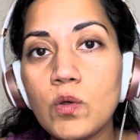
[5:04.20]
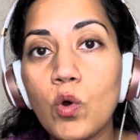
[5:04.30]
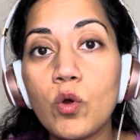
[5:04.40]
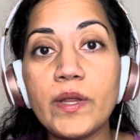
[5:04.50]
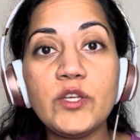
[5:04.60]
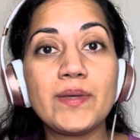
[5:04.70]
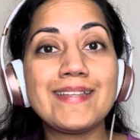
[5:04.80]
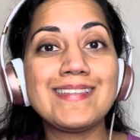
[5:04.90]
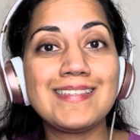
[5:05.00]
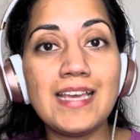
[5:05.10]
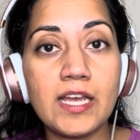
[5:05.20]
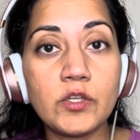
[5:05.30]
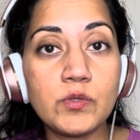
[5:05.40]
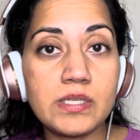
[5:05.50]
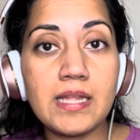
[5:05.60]
or when you can see it
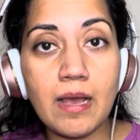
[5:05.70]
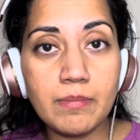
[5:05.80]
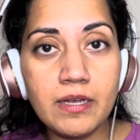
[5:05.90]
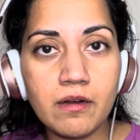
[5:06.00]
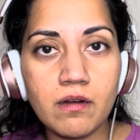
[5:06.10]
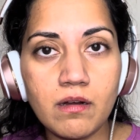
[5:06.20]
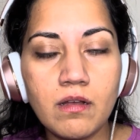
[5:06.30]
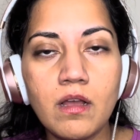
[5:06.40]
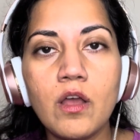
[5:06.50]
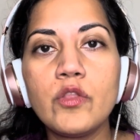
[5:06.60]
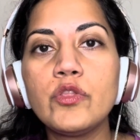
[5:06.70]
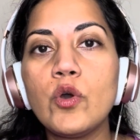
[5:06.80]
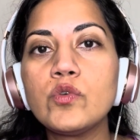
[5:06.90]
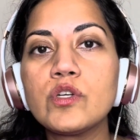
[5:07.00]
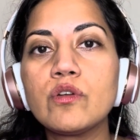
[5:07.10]
using that mirror,
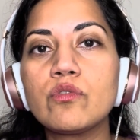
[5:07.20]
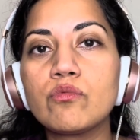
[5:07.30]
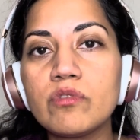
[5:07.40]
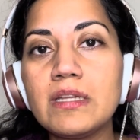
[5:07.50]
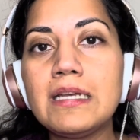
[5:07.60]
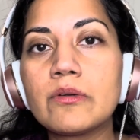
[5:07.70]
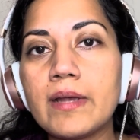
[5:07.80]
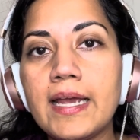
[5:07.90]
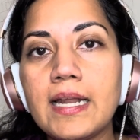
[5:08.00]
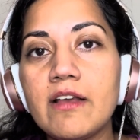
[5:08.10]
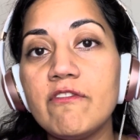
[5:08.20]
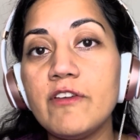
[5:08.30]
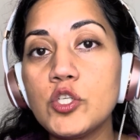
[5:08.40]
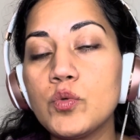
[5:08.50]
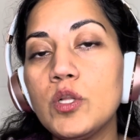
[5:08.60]
those are really great
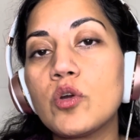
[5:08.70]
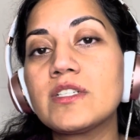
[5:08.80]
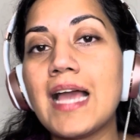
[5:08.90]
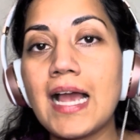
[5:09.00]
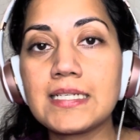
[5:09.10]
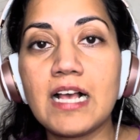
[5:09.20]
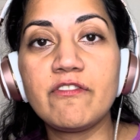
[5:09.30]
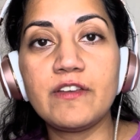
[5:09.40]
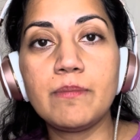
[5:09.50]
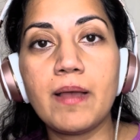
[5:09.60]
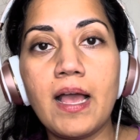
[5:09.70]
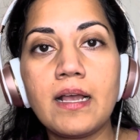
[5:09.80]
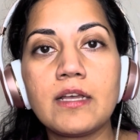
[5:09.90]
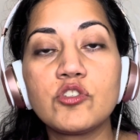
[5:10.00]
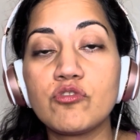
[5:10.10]
visual or tactile
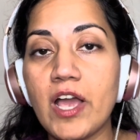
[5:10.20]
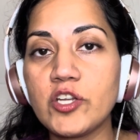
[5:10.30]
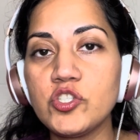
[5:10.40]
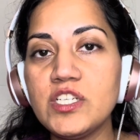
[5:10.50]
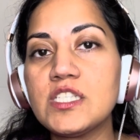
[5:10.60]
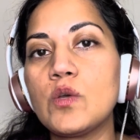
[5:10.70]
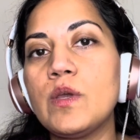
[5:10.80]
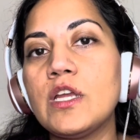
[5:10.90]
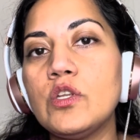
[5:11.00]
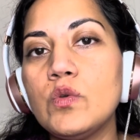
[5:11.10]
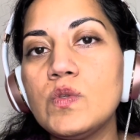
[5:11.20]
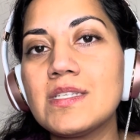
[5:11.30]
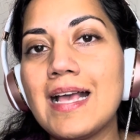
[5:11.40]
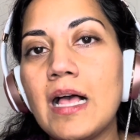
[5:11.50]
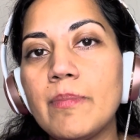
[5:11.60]
feedback strategies that we can use
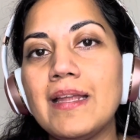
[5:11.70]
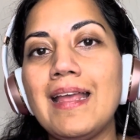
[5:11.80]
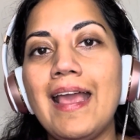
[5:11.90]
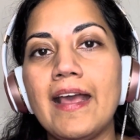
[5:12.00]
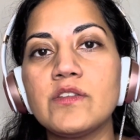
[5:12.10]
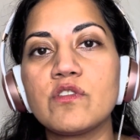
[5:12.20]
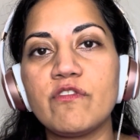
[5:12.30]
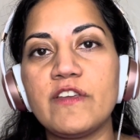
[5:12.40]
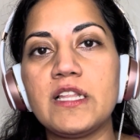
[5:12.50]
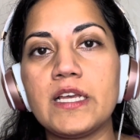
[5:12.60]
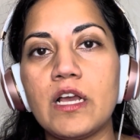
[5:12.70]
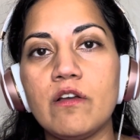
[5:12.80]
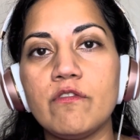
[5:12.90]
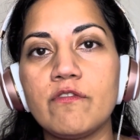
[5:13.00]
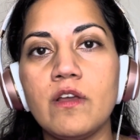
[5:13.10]
to help enhance your feeling of